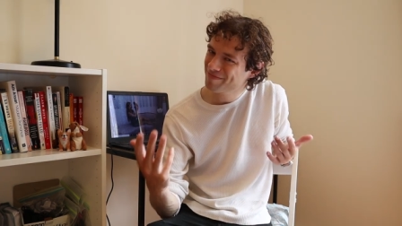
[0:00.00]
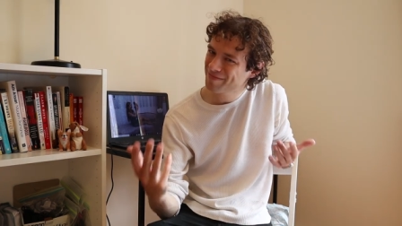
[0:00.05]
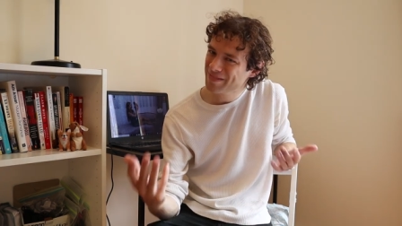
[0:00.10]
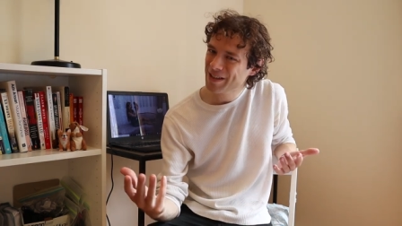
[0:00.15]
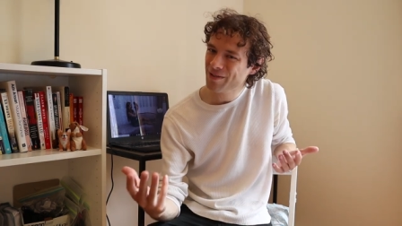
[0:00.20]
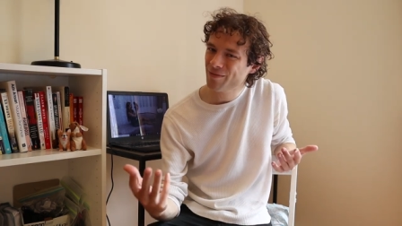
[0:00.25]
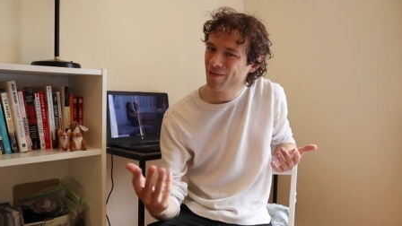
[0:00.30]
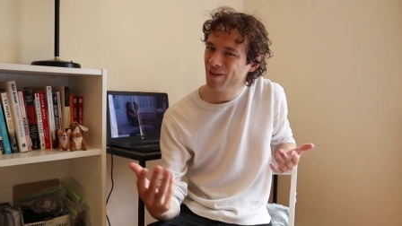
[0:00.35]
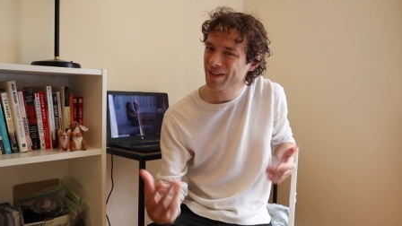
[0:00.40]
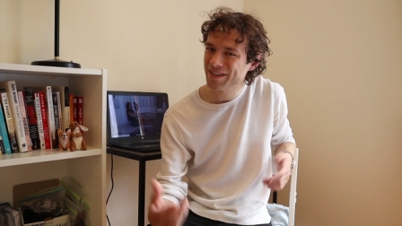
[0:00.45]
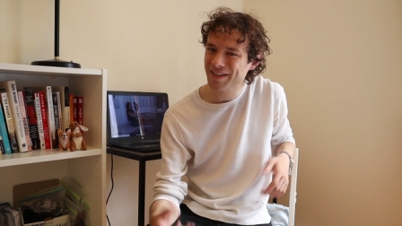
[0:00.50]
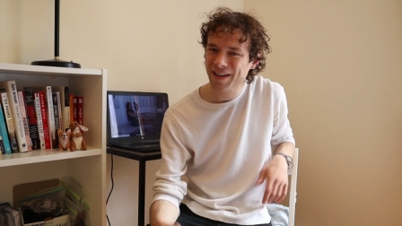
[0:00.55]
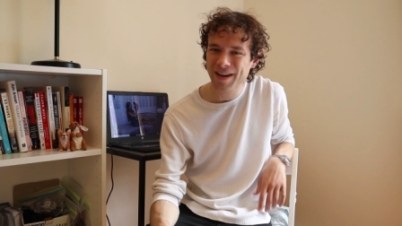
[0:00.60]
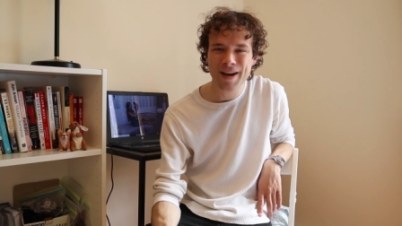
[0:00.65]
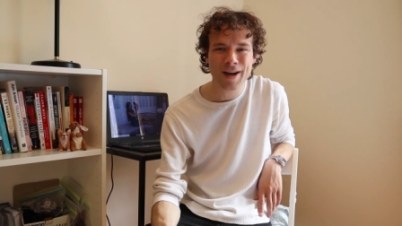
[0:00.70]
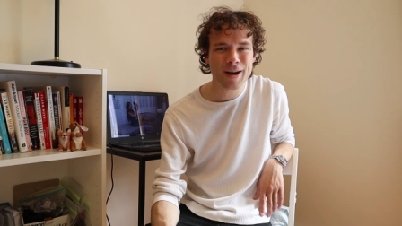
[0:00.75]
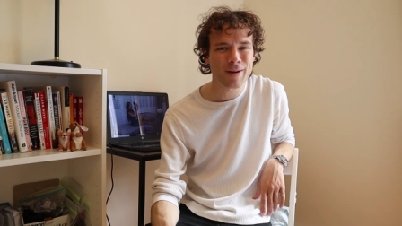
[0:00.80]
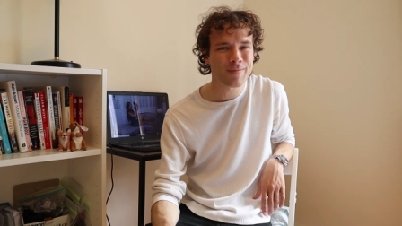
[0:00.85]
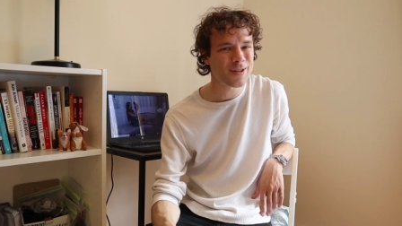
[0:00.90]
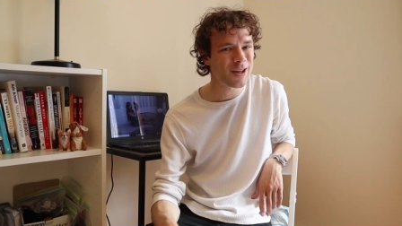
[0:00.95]
different
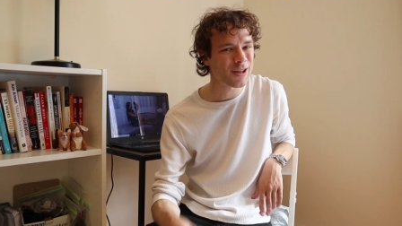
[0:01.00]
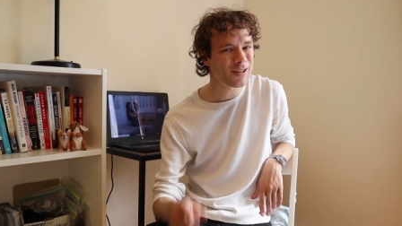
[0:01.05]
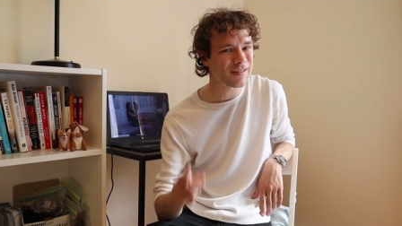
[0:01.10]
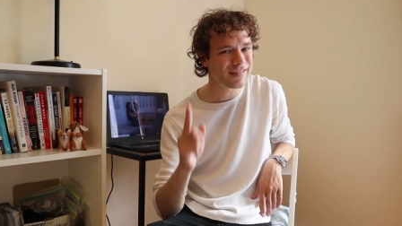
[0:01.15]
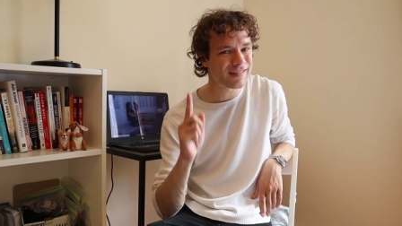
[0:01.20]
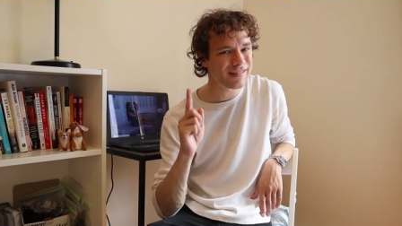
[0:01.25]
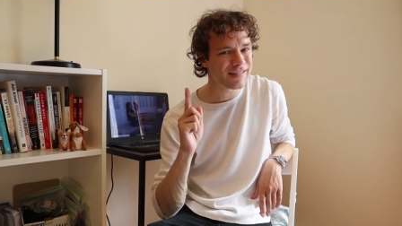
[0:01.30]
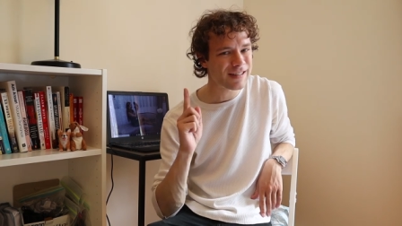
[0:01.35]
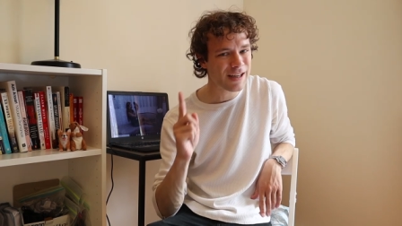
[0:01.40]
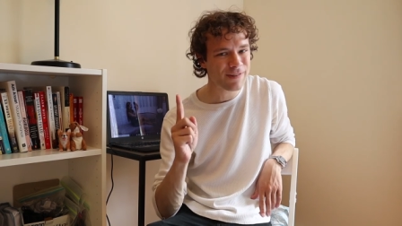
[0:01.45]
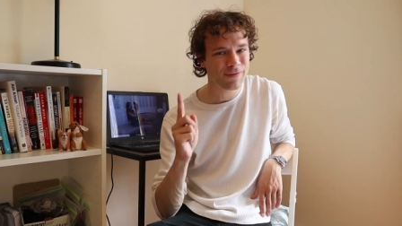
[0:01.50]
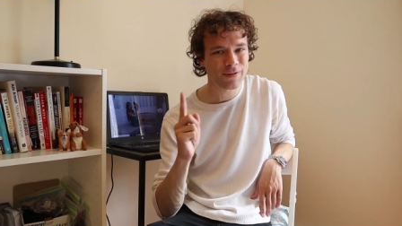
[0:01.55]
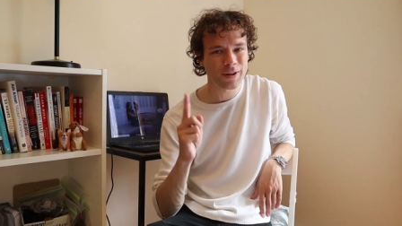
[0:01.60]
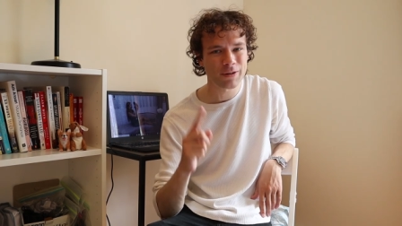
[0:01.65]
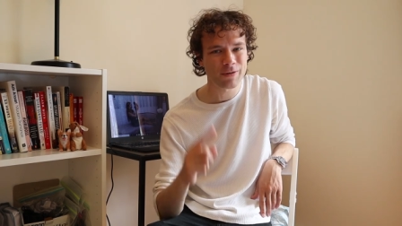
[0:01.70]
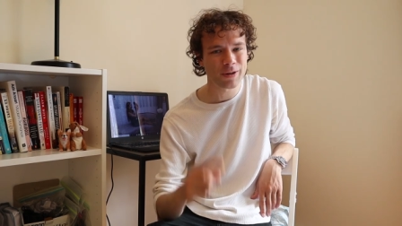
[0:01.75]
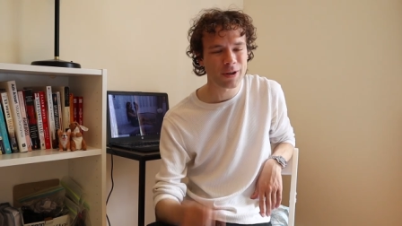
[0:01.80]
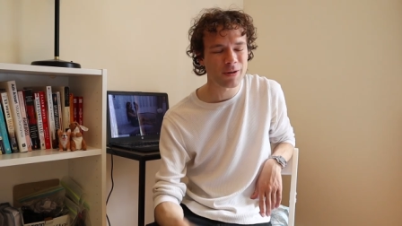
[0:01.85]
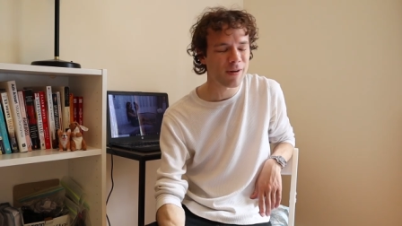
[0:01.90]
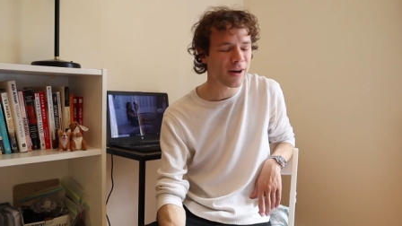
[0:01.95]
times, I
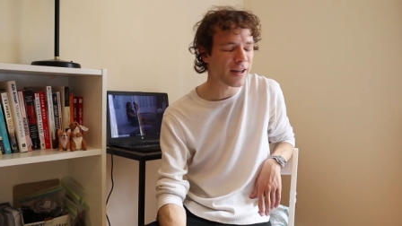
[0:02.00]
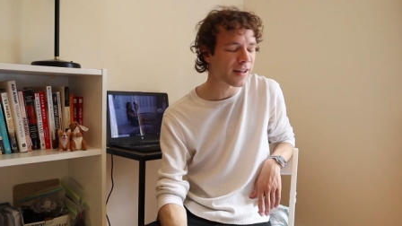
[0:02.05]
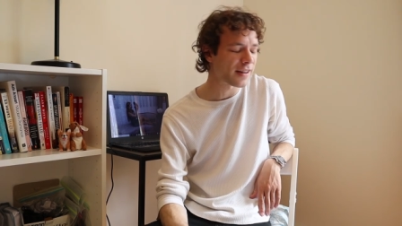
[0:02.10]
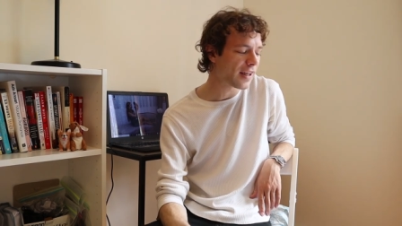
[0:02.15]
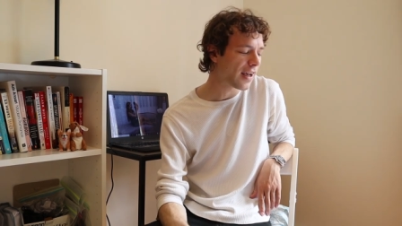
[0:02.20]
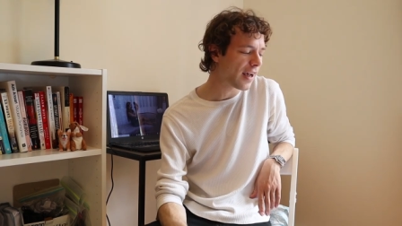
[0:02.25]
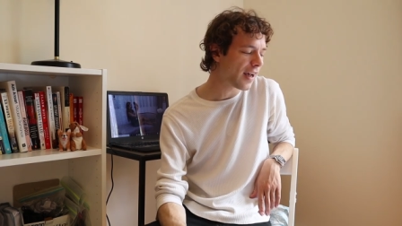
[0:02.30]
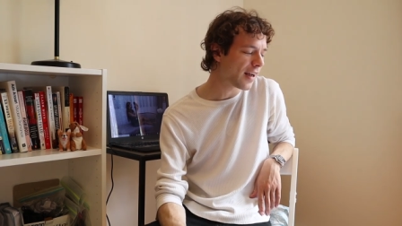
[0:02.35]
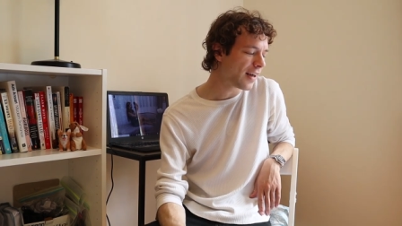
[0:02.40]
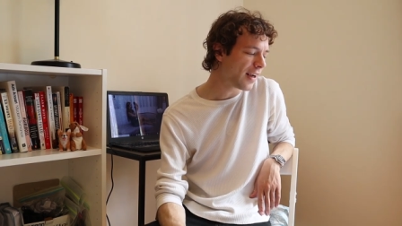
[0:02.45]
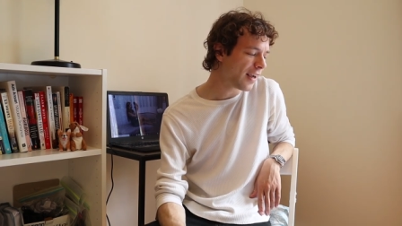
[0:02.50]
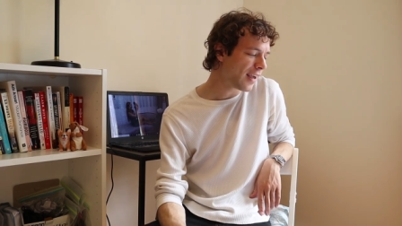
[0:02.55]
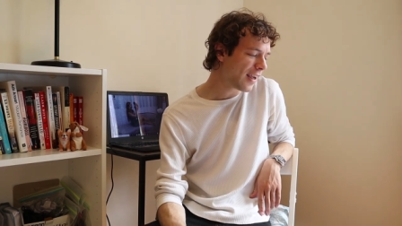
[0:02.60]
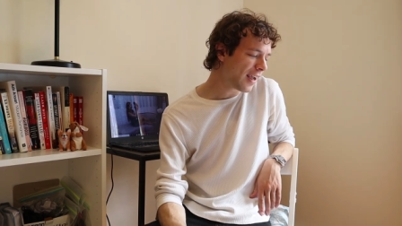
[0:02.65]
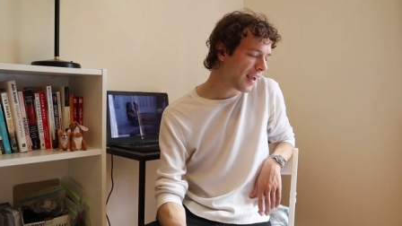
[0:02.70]
definitely regret that.